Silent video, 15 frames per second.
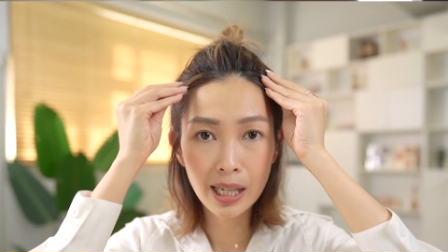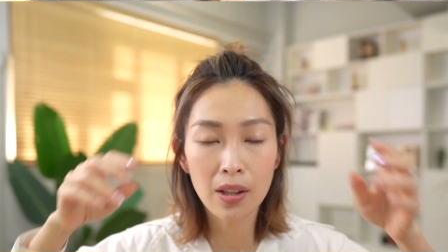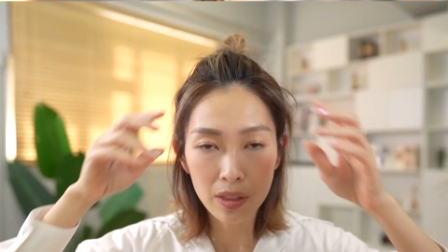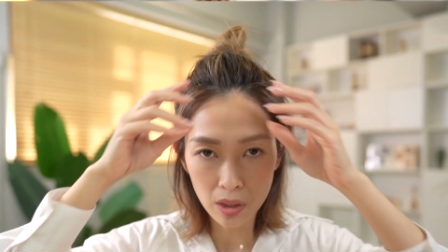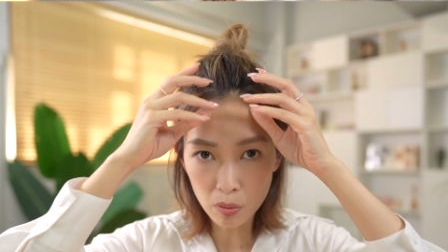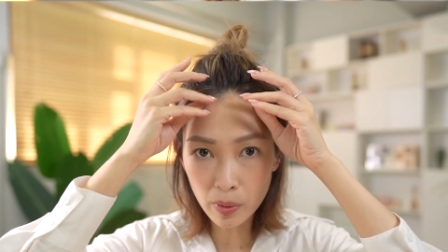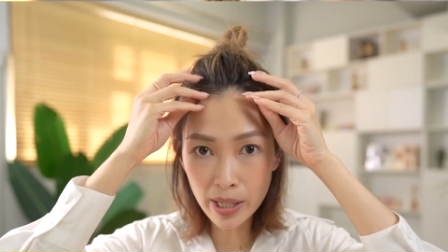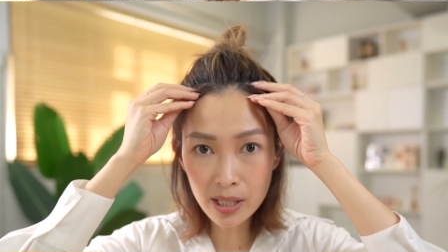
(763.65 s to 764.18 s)

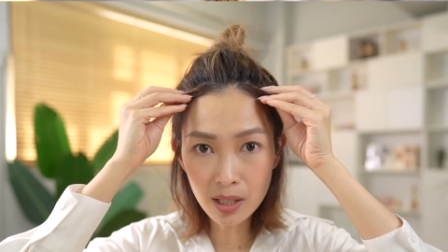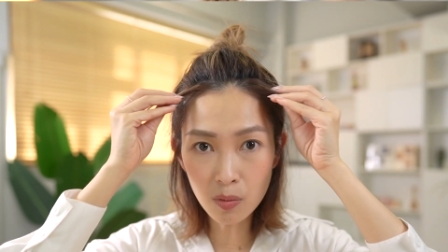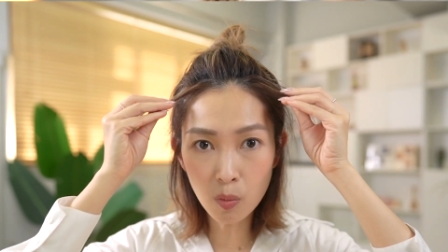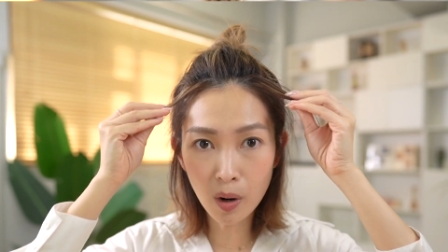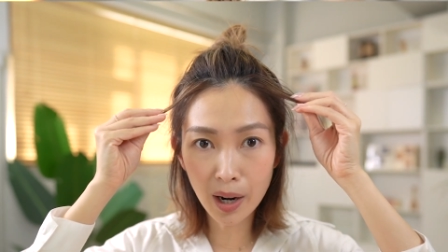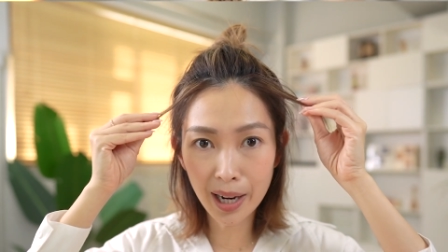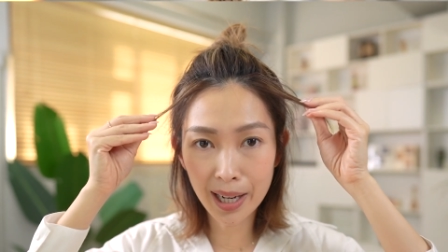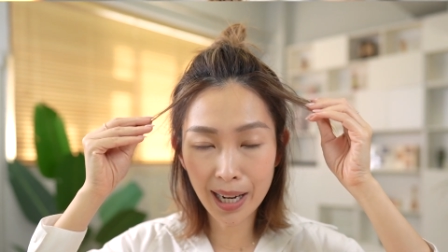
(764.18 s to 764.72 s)
The reason
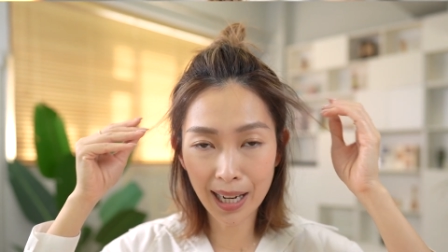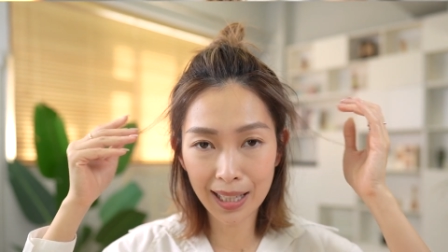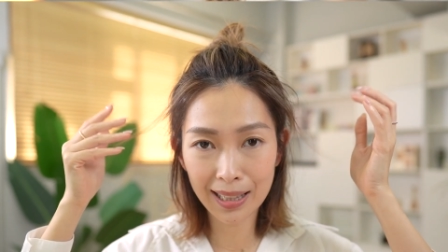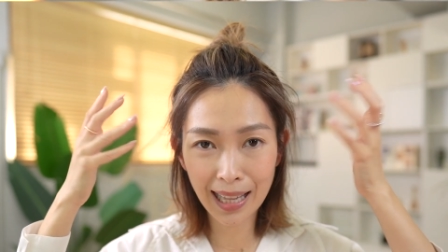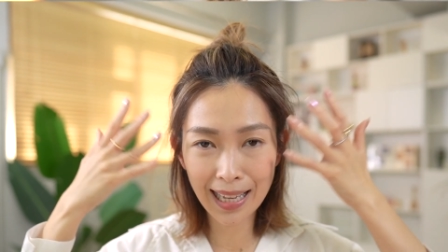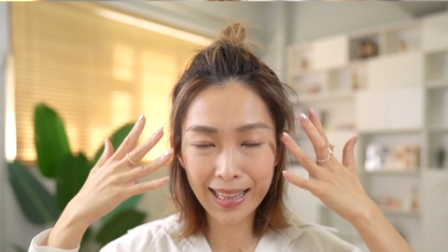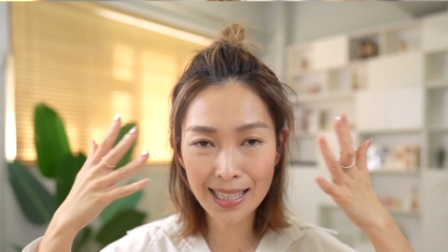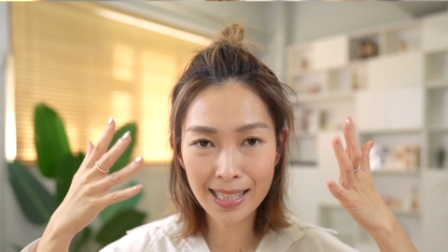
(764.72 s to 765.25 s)
why I
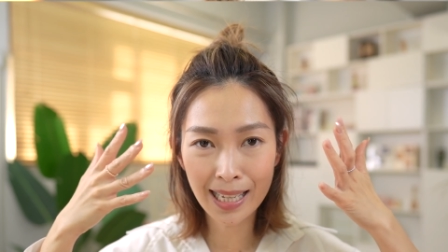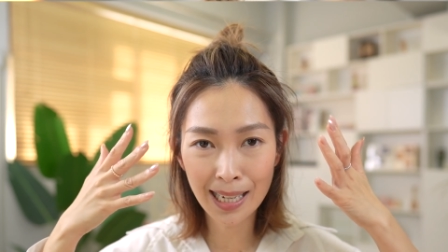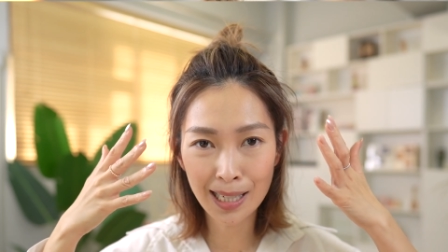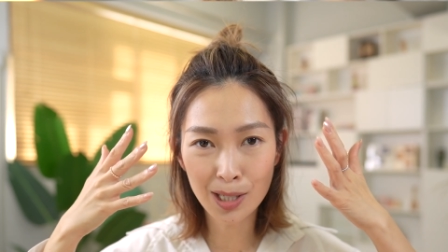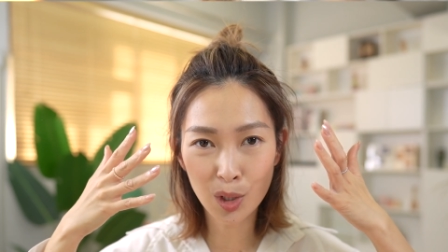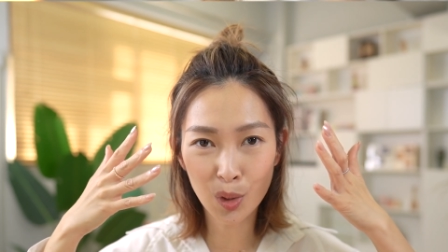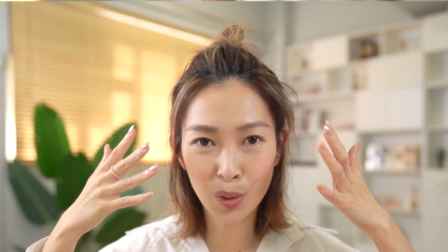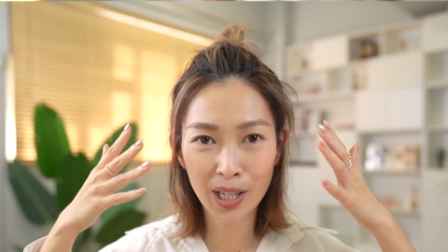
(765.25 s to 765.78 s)
like this
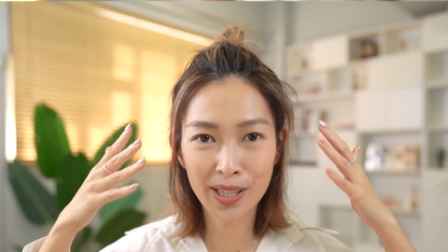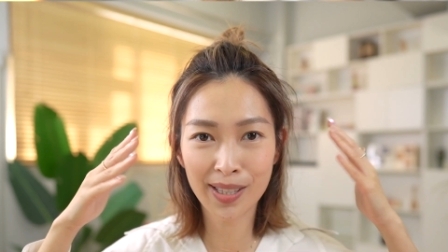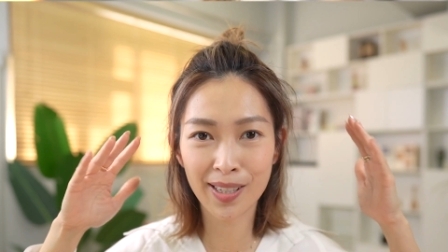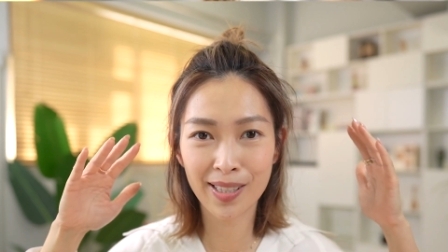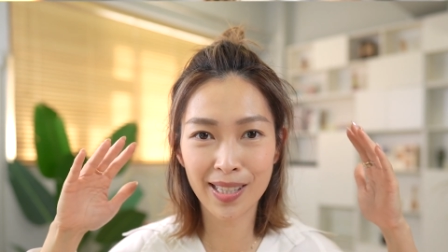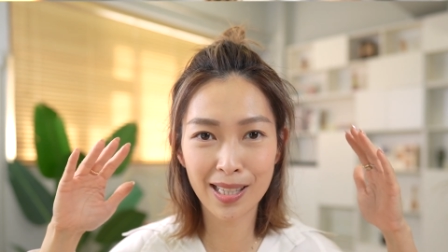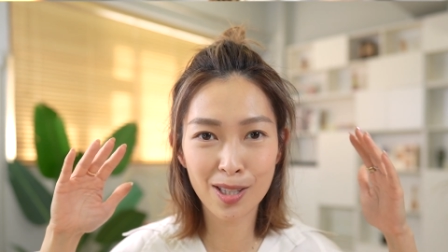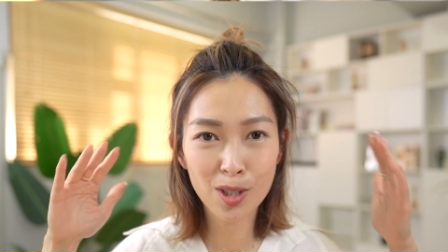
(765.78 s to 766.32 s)
hairdo is
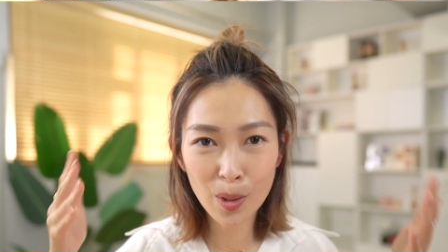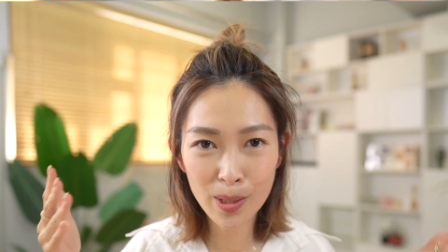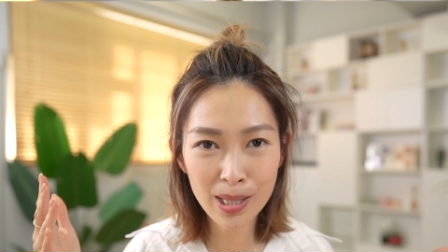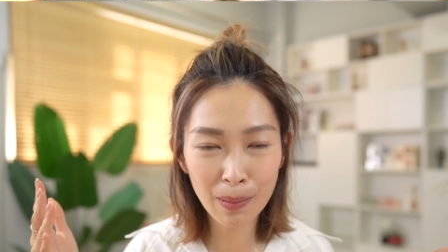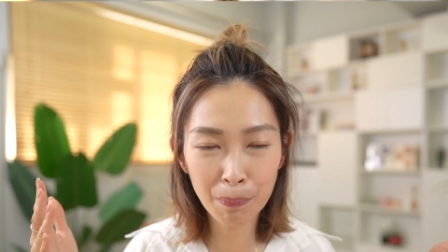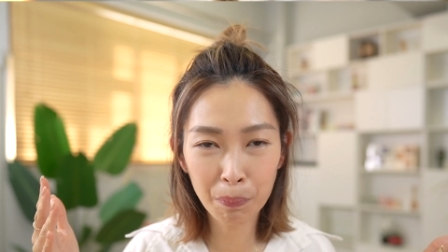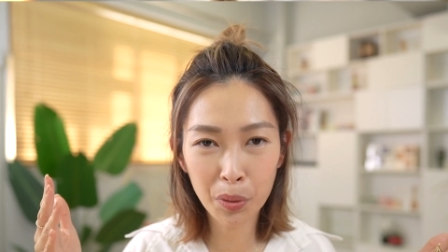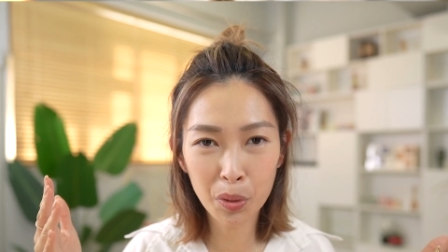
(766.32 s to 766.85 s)
because it's so
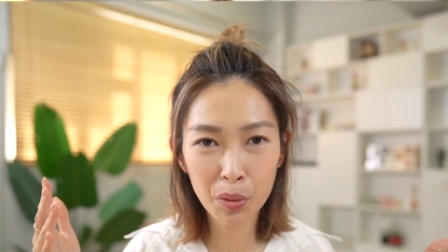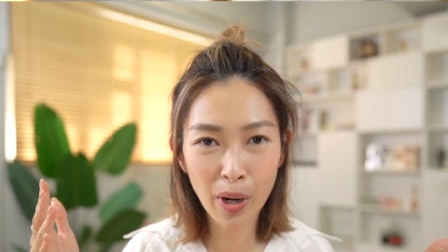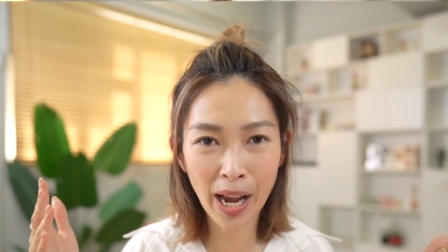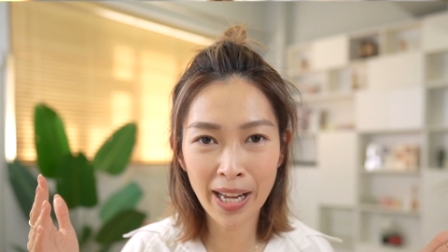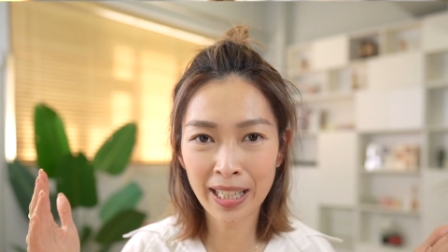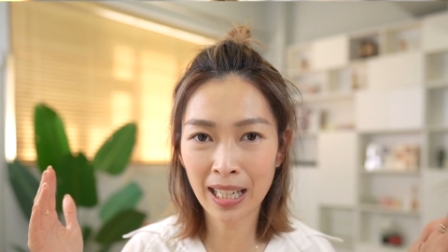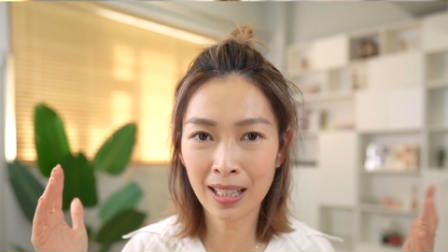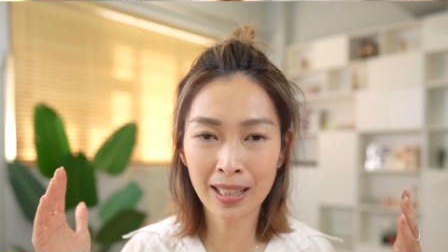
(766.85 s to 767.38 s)
simple
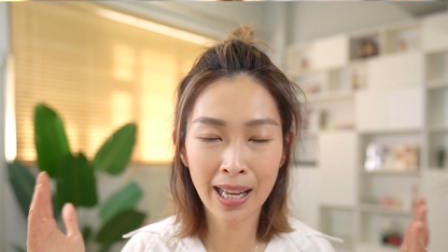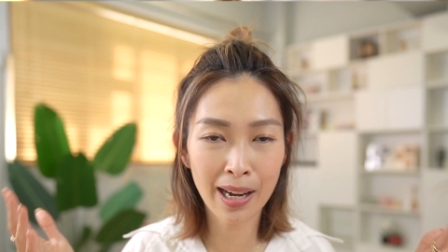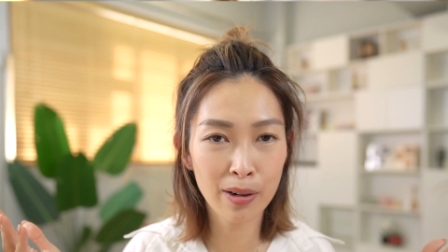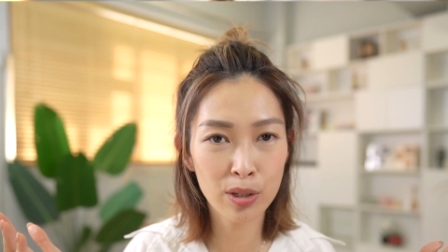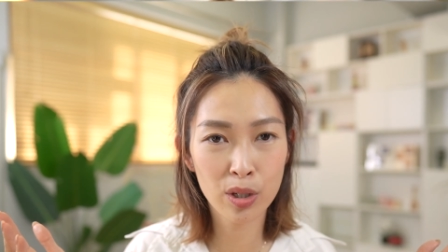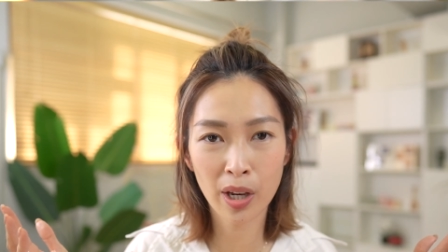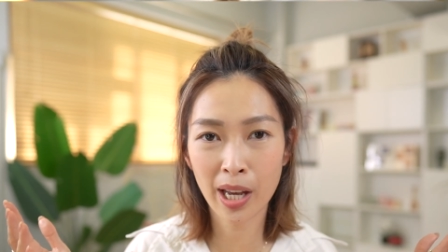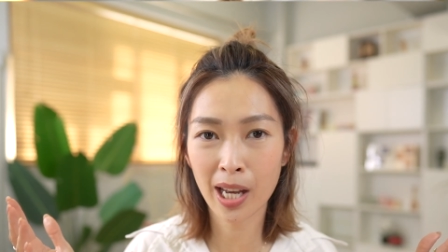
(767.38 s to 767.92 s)
and it
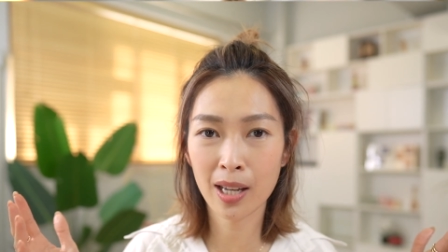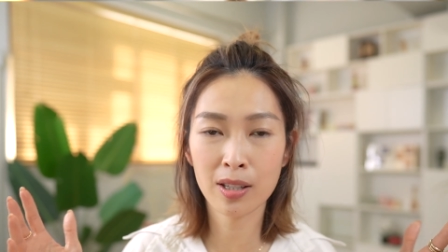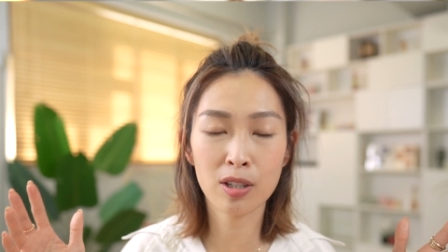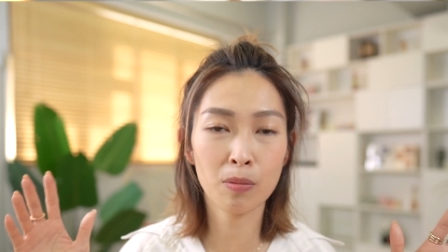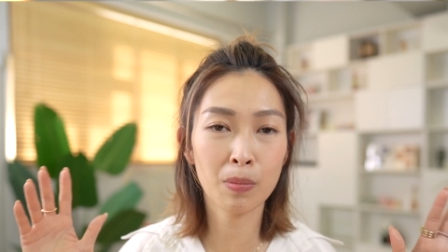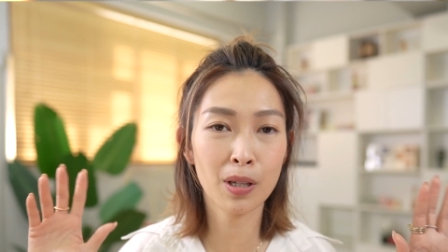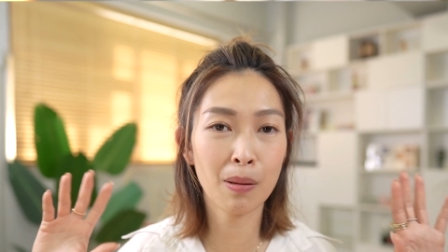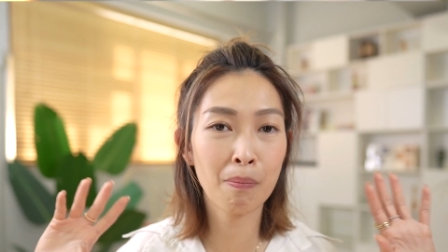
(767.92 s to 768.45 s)
allows your hair
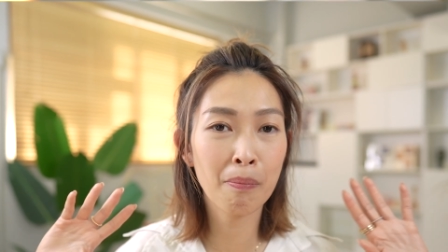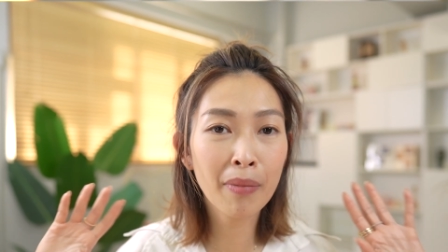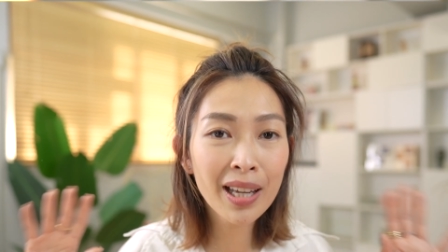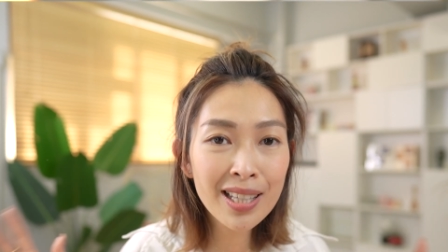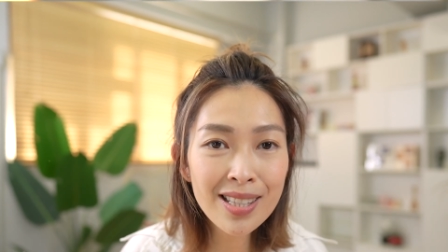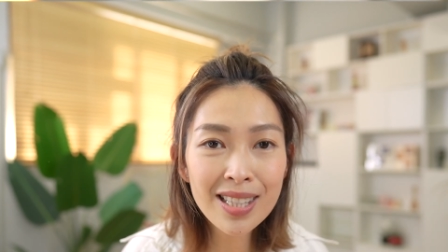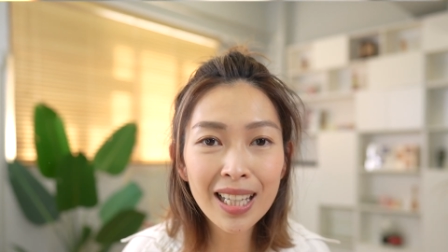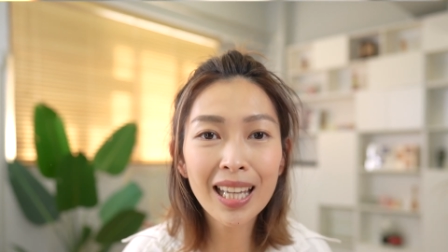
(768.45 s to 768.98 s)
to be
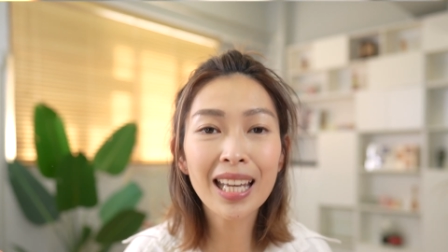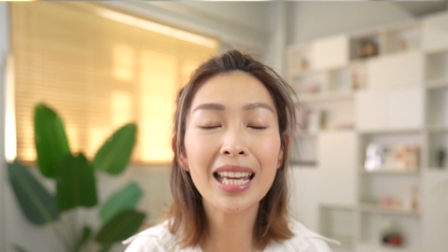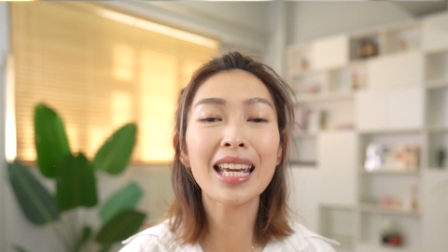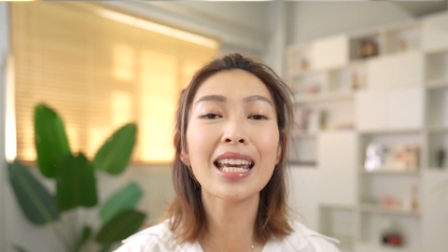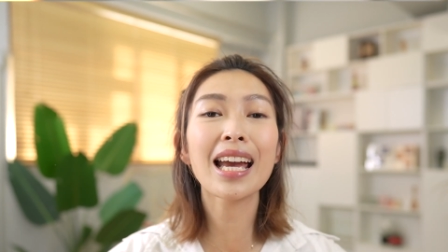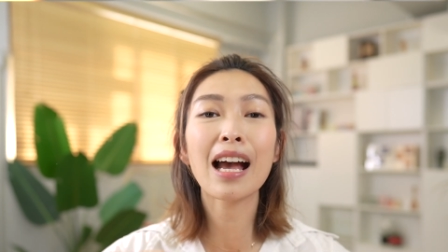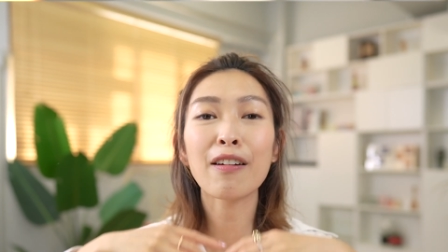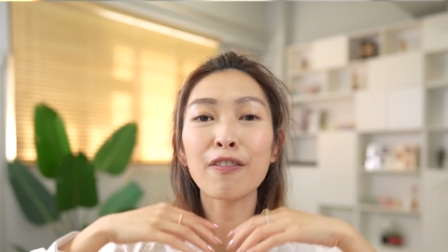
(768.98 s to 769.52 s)

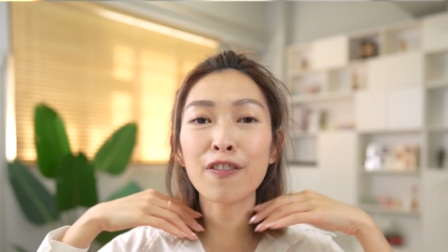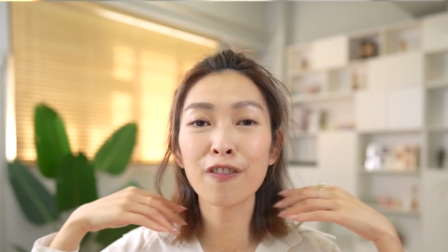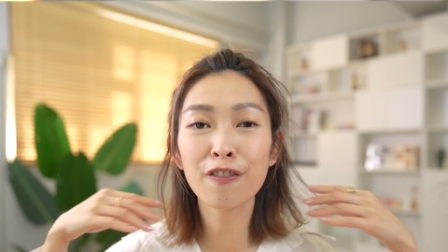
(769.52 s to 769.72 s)
messy and